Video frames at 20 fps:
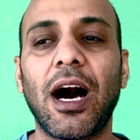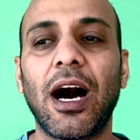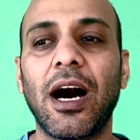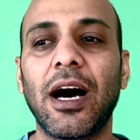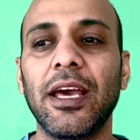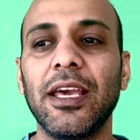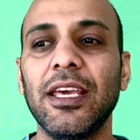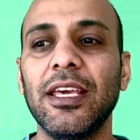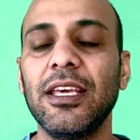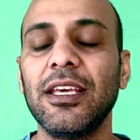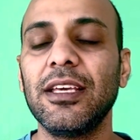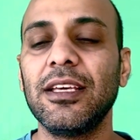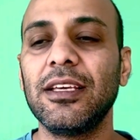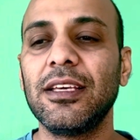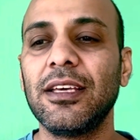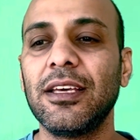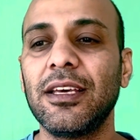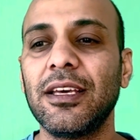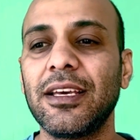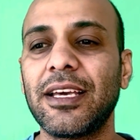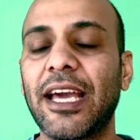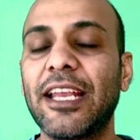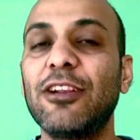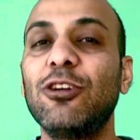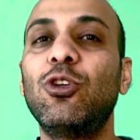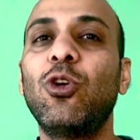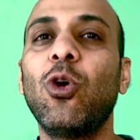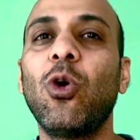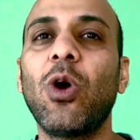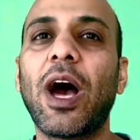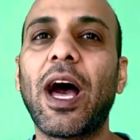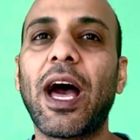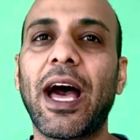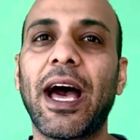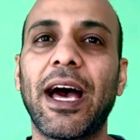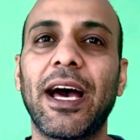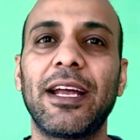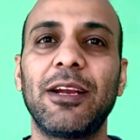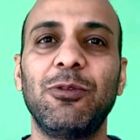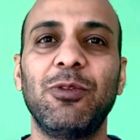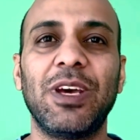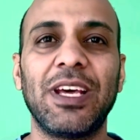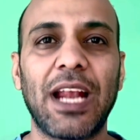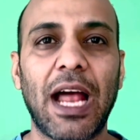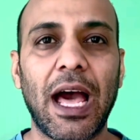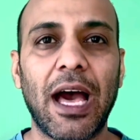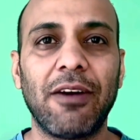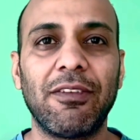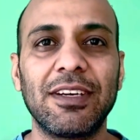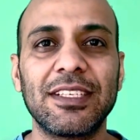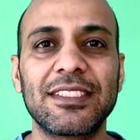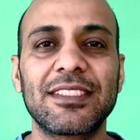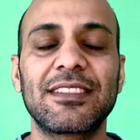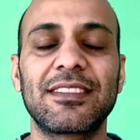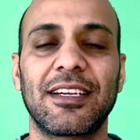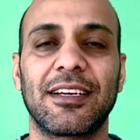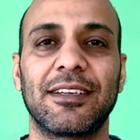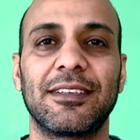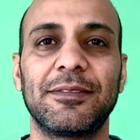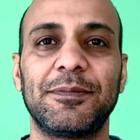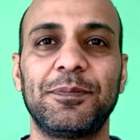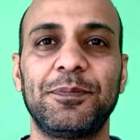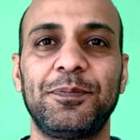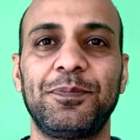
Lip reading: I can go ahead where I was stuck.